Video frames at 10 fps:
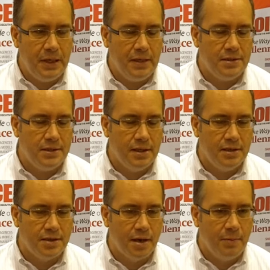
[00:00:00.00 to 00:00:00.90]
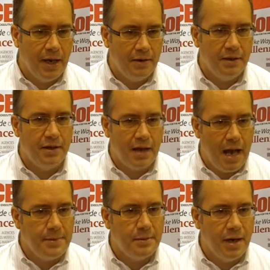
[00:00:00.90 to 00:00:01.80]
piece is our BioClinica
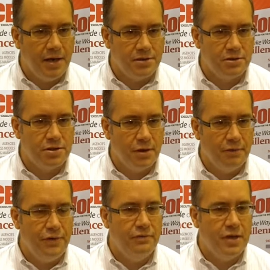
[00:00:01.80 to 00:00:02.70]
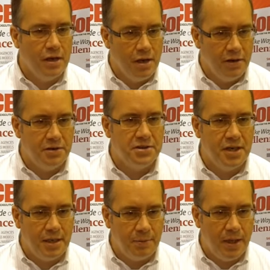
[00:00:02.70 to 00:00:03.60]
optimizer. So if you've done all your
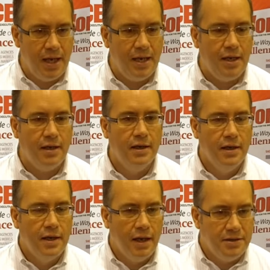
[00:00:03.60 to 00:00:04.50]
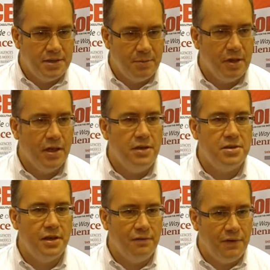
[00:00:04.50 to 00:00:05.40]
study planning and
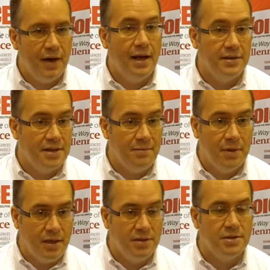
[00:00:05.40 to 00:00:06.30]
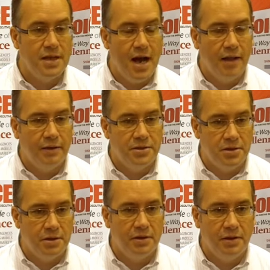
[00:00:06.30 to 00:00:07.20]
simulation and figured out how to save millions of dollars
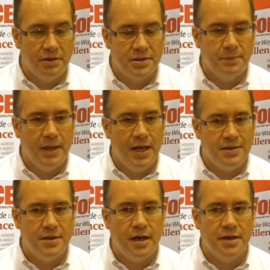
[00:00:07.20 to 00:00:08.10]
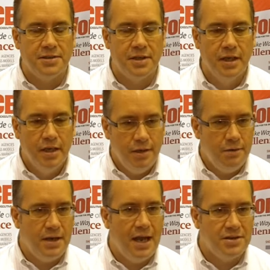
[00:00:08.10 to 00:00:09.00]
in your clinical supplies cost,
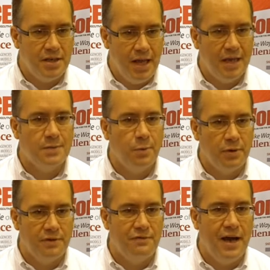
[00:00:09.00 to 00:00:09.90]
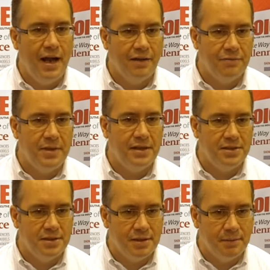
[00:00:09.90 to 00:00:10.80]
you can actually export the file from that
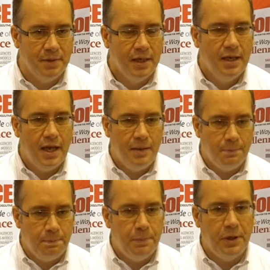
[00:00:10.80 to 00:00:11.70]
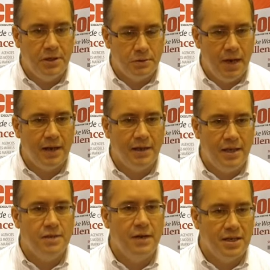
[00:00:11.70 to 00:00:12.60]
system and put it
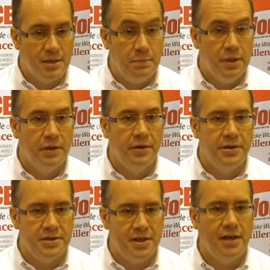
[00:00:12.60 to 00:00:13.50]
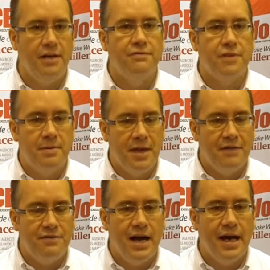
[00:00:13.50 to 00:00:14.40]
directly into it, actually build the study from
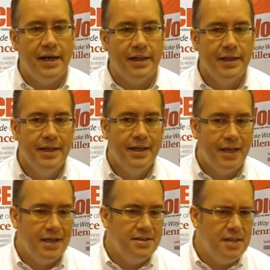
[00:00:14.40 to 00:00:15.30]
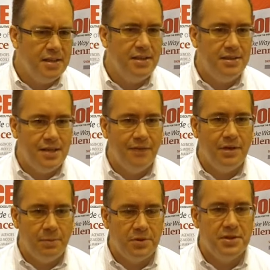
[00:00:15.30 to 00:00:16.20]
that file.
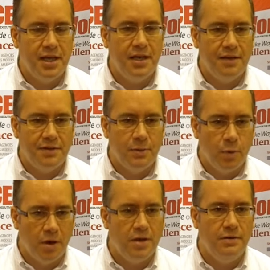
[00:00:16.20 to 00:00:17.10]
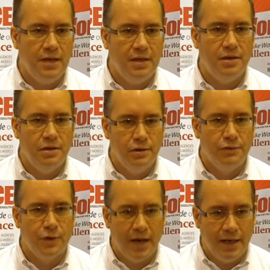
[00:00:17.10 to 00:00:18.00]
60-70% of the work you need to do
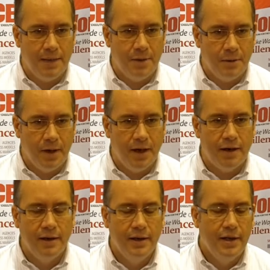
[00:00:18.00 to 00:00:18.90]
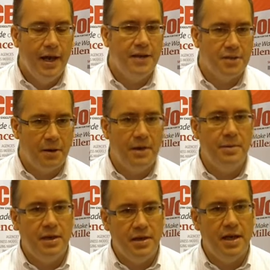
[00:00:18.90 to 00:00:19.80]
for IWR has already
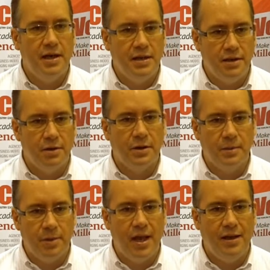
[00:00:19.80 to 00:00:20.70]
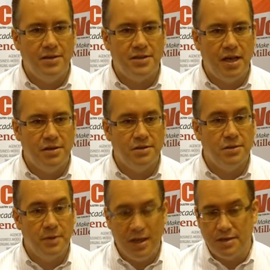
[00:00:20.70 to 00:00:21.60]
been done in the early planning stages.
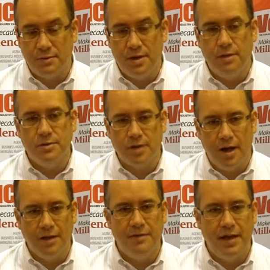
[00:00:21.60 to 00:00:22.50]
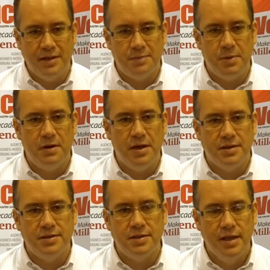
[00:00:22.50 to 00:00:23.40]
So we get to reuse all of that
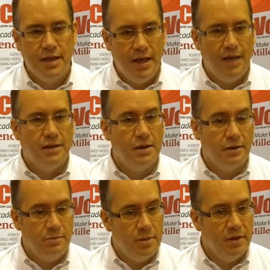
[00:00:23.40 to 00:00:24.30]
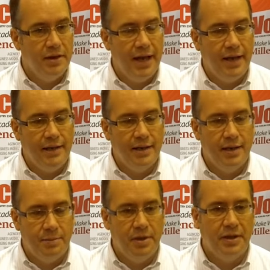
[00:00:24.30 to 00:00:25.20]
experience and literally build that
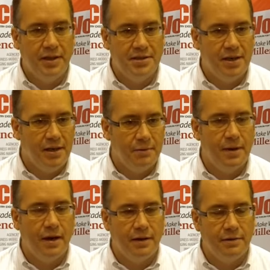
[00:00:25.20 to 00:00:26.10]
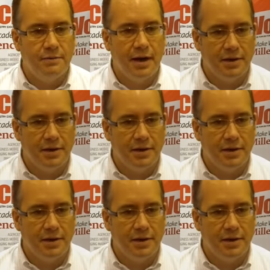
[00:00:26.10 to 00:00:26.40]
study in record